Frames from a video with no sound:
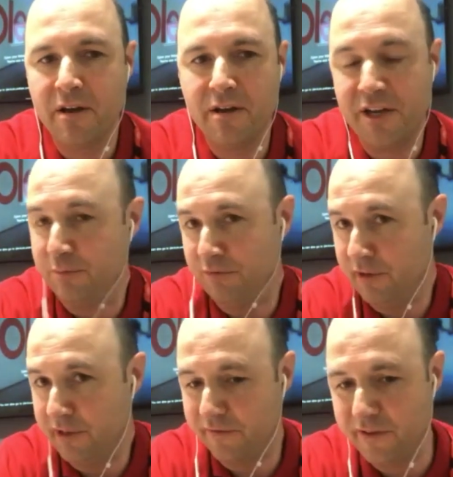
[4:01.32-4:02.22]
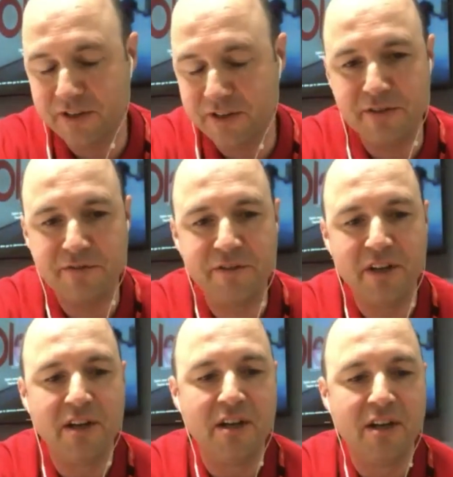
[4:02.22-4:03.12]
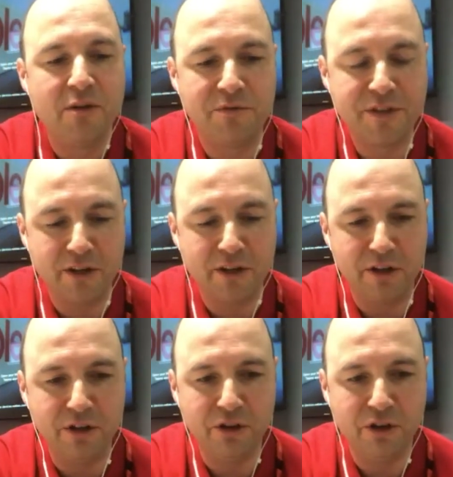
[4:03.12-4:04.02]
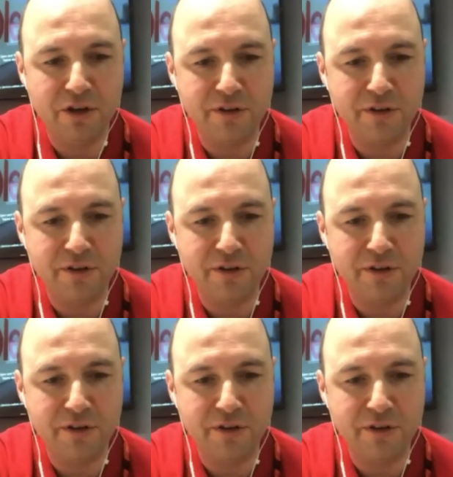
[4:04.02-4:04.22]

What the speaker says: has been really effective. We've done a lot of